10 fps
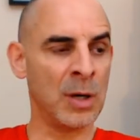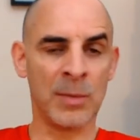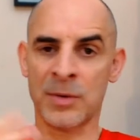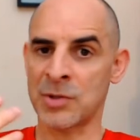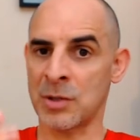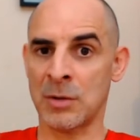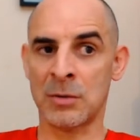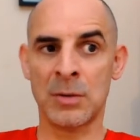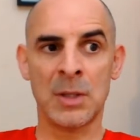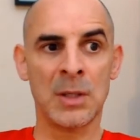come on the
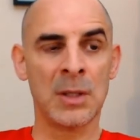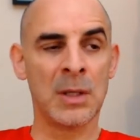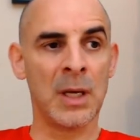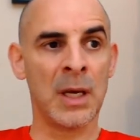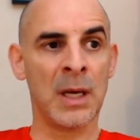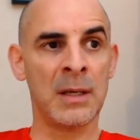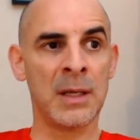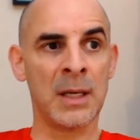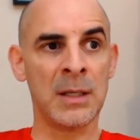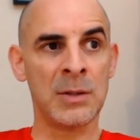show and
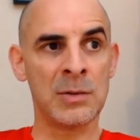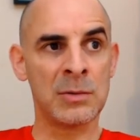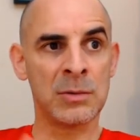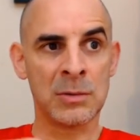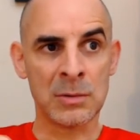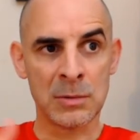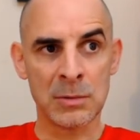I need to